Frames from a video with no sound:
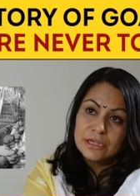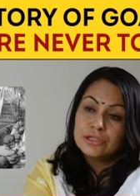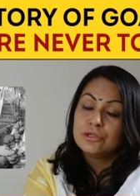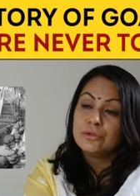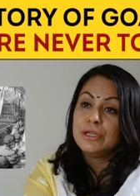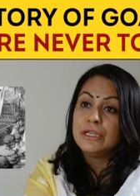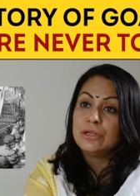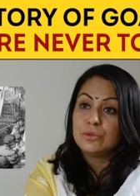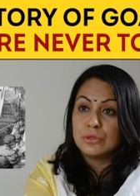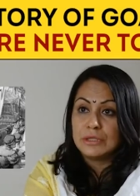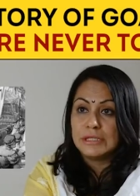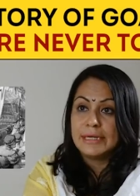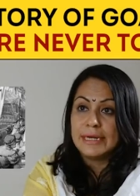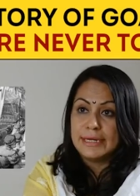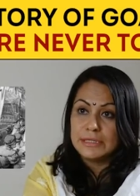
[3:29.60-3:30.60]
So he
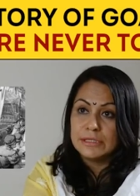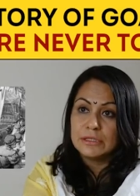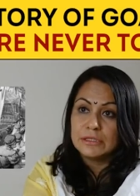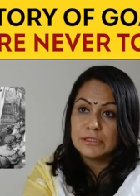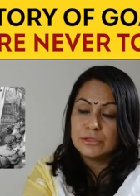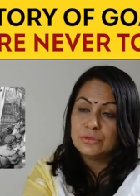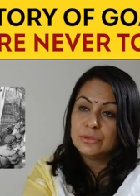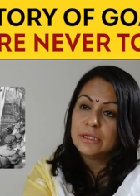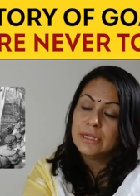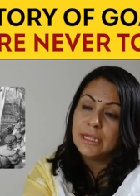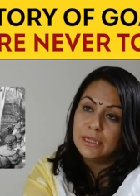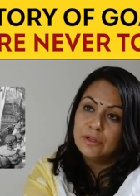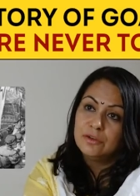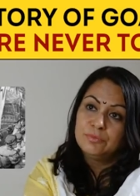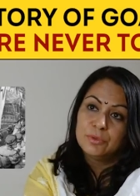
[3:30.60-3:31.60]
wrote a letter to the
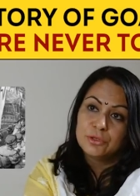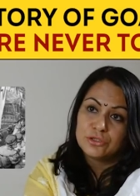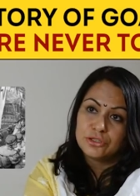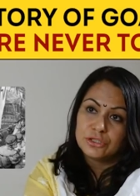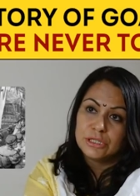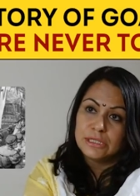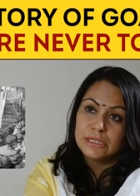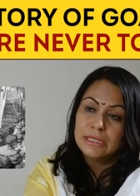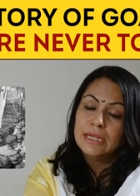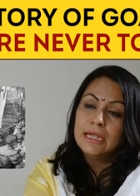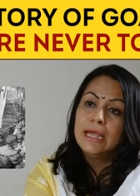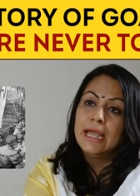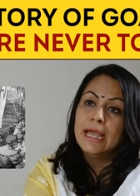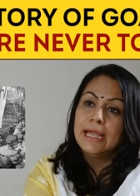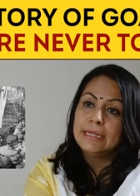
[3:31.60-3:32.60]
King of Portugal
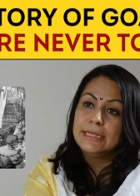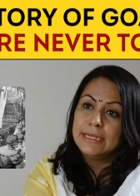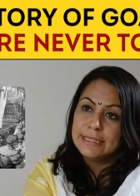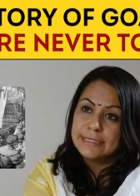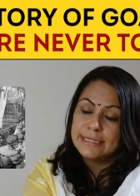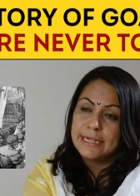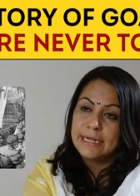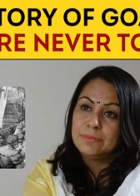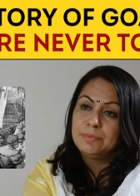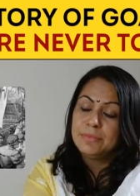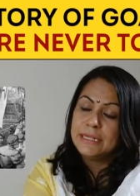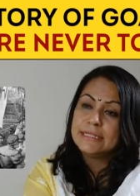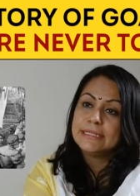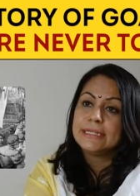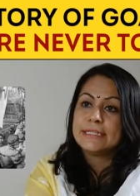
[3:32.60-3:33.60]
and he said,
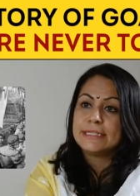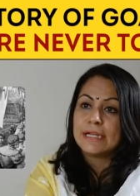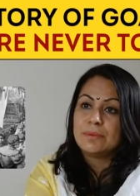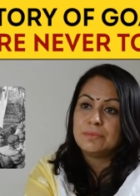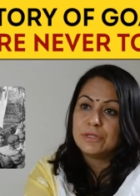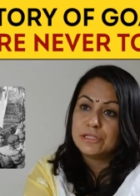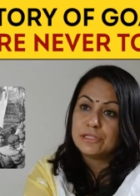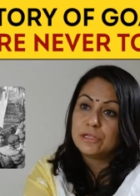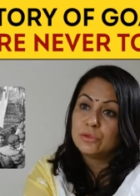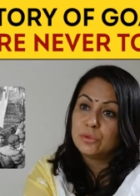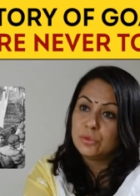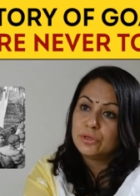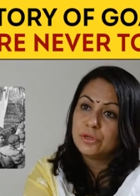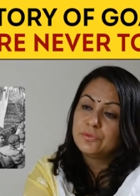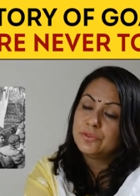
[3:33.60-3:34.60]
please establish a
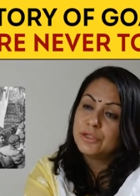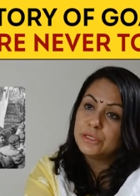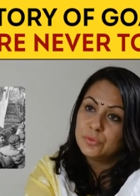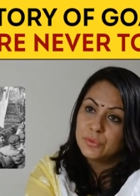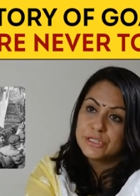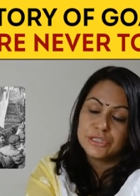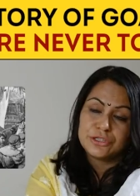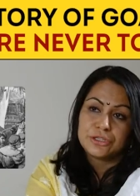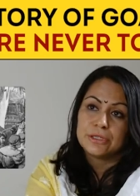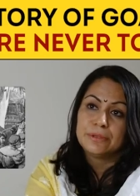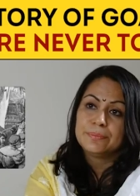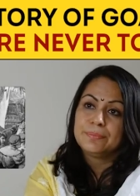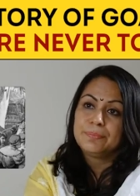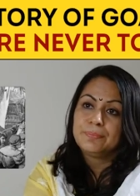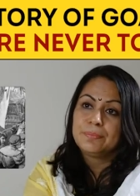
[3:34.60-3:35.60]
court of
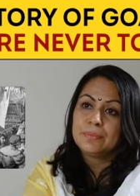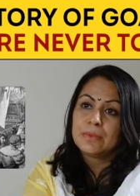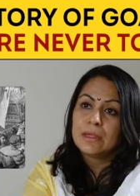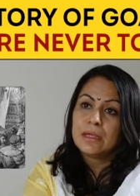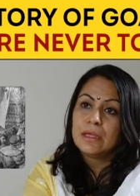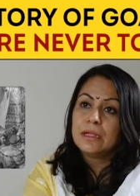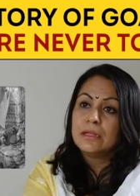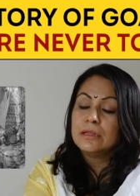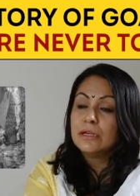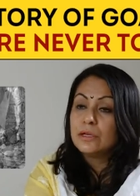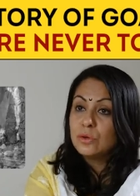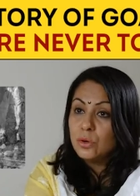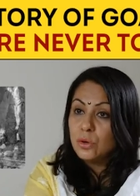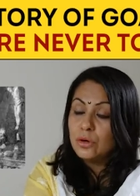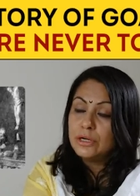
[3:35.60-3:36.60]
inquisition. The
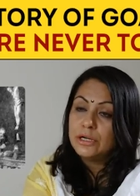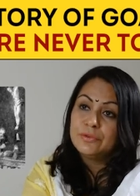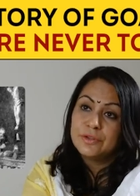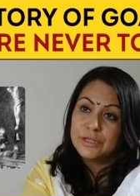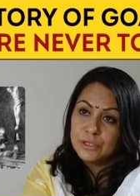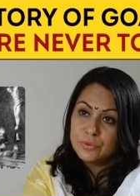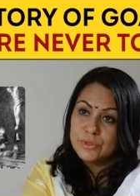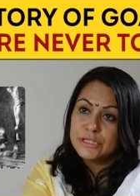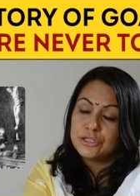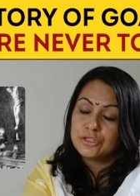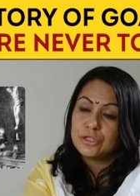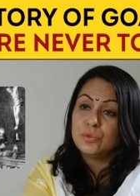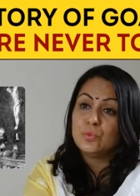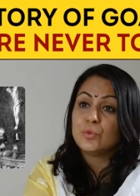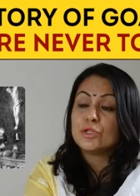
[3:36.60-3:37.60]
court of
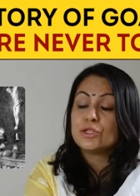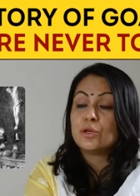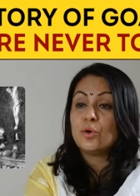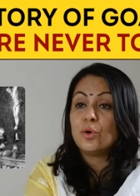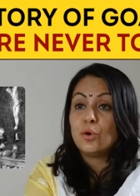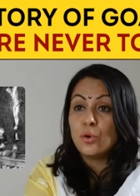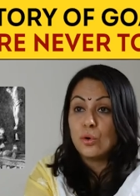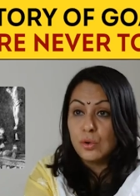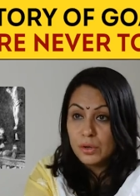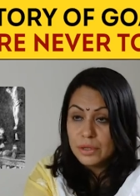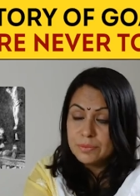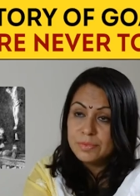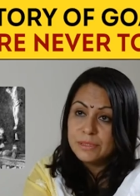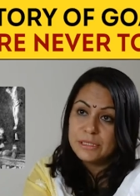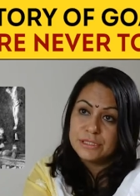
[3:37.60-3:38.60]
inquisition was a
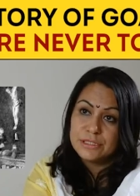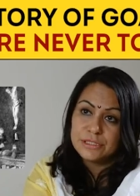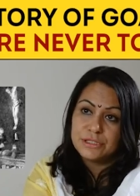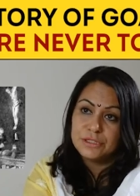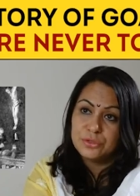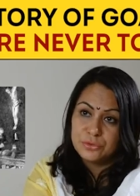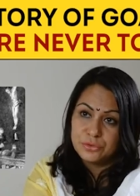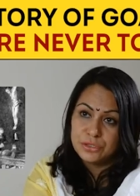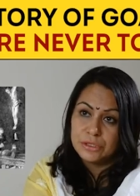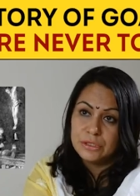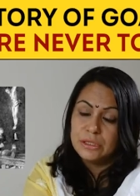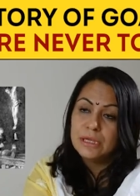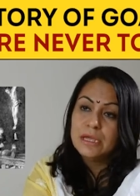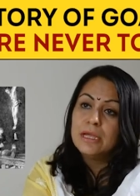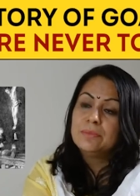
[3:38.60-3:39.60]
horrible
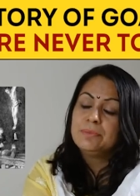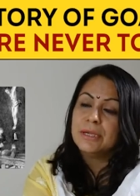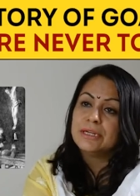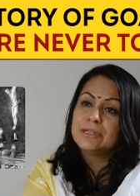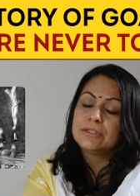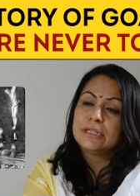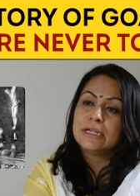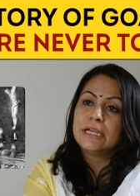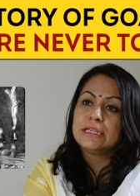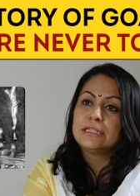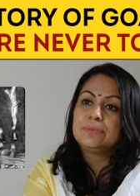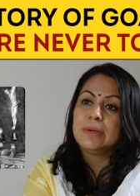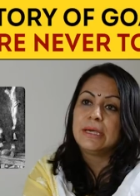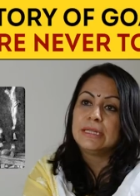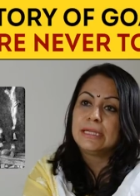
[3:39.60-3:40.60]
institution
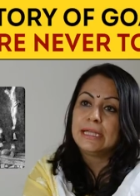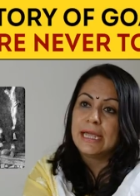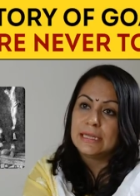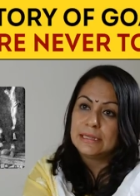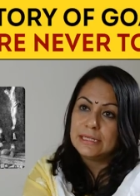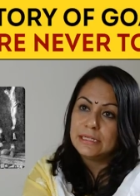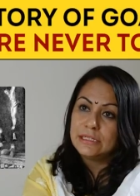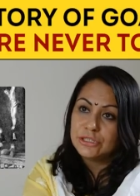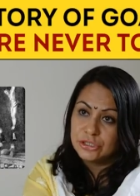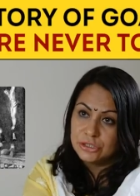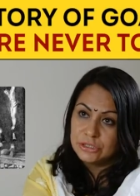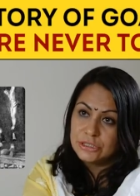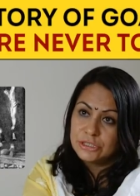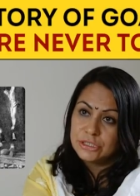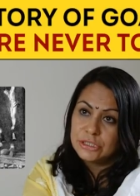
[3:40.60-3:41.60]
patronized by the Catholic
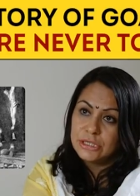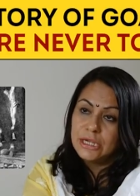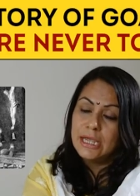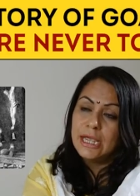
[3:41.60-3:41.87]
Church